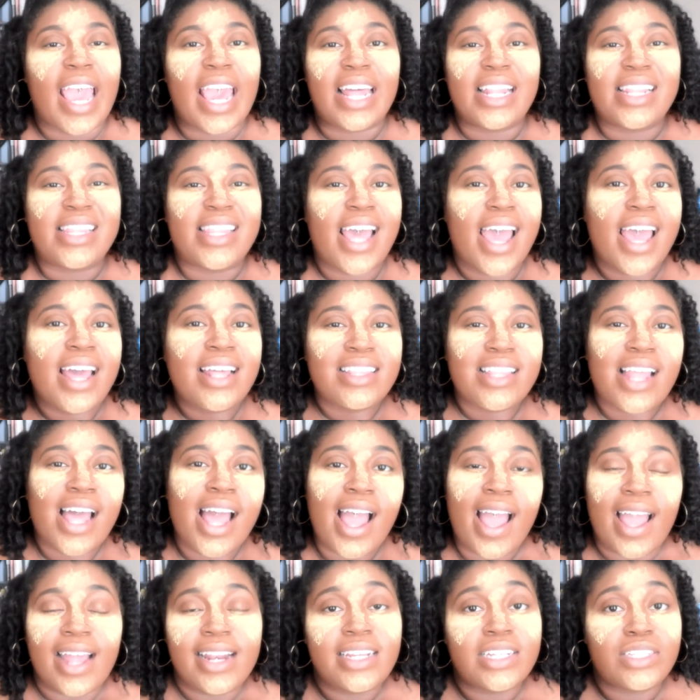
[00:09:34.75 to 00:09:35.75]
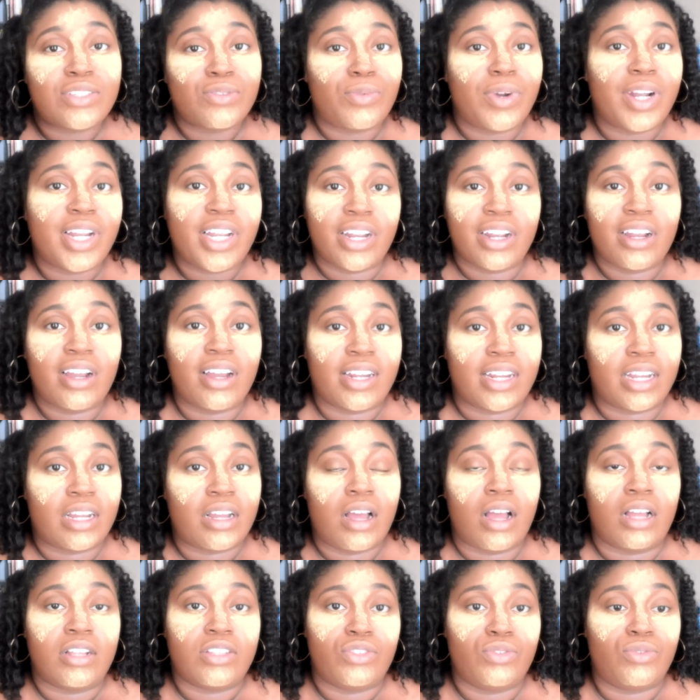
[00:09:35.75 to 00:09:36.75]
and that line is where you're gonna
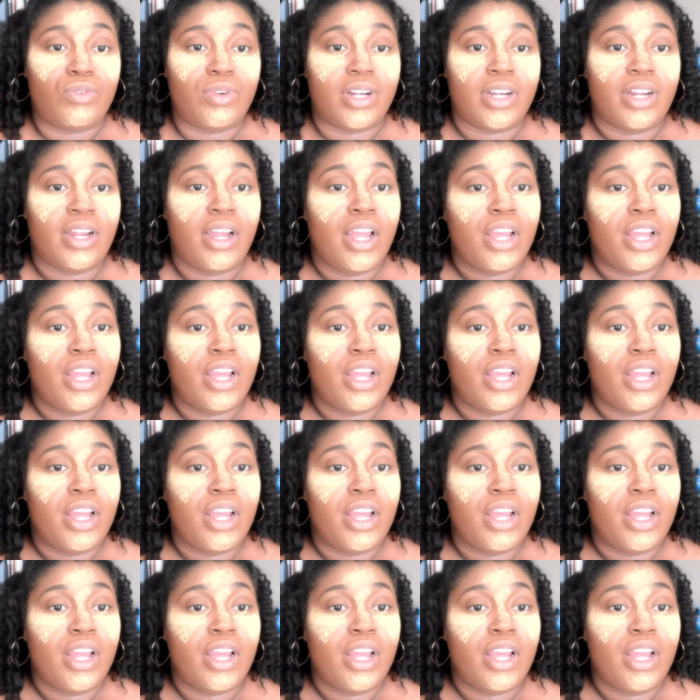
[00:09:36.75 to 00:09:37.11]
contour.